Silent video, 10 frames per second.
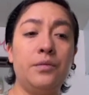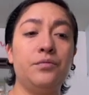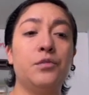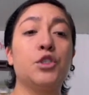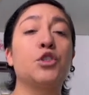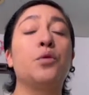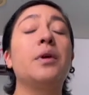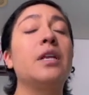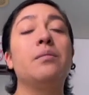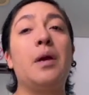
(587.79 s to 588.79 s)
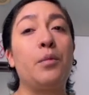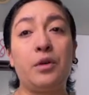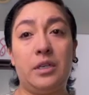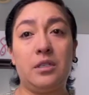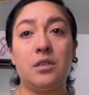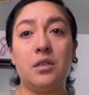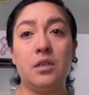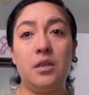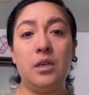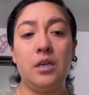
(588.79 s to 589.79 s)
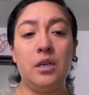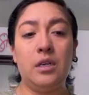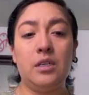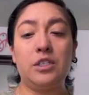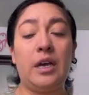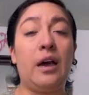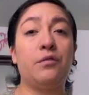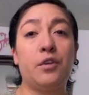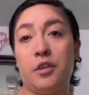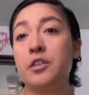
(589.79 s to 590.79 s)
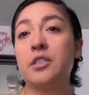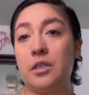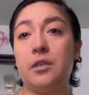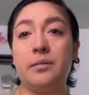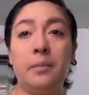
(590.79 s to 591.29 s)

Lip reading: so many memories to have with her still.